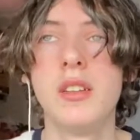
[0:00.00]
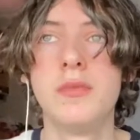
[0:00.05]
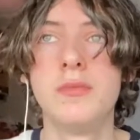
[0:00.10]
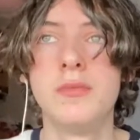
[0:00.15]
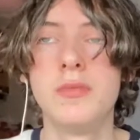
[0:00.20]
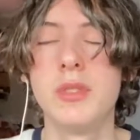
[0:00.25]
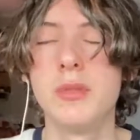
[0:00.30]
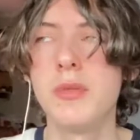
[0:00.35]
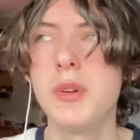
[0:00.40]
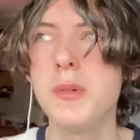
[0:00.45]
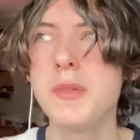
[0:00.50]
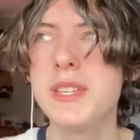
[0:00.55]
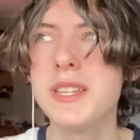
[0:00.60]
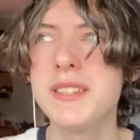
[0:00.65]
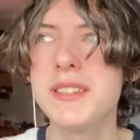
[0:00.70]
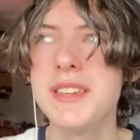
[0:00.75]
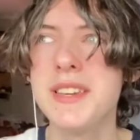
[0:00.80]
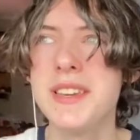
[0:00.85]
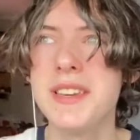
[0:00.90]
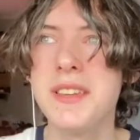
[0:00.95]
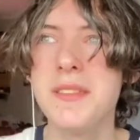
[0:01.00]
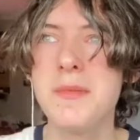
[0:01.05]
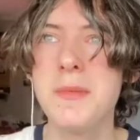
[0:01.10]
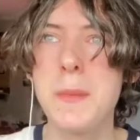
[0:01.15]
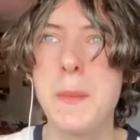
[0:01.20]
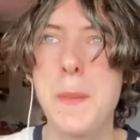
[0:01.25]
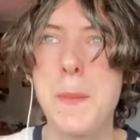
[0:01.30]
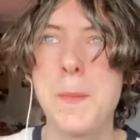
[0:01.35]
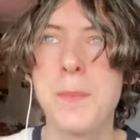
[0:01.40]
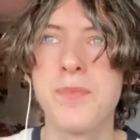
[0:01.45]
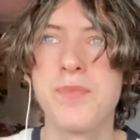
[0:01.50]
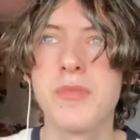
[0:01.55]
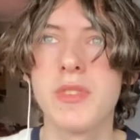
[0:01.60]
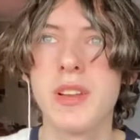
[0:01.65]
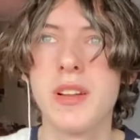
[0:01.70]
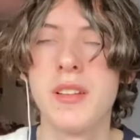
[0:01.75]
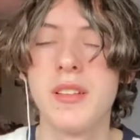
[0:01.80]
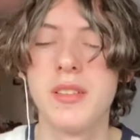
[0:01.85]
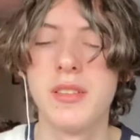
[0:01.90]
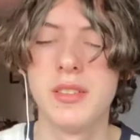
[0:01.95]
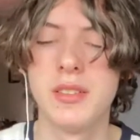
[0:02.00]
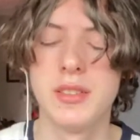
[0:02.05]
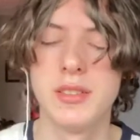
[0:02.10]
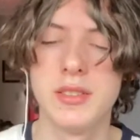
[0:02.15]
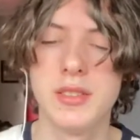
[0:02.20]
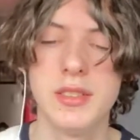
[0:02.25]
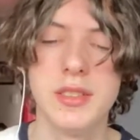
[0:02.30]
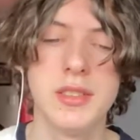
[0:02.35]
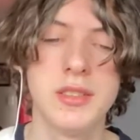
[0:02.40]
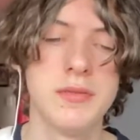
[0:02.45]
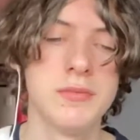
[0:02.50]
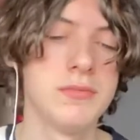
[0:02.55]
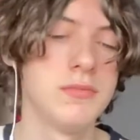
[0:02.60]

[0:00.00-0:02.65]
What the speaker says: what was I saying? Um,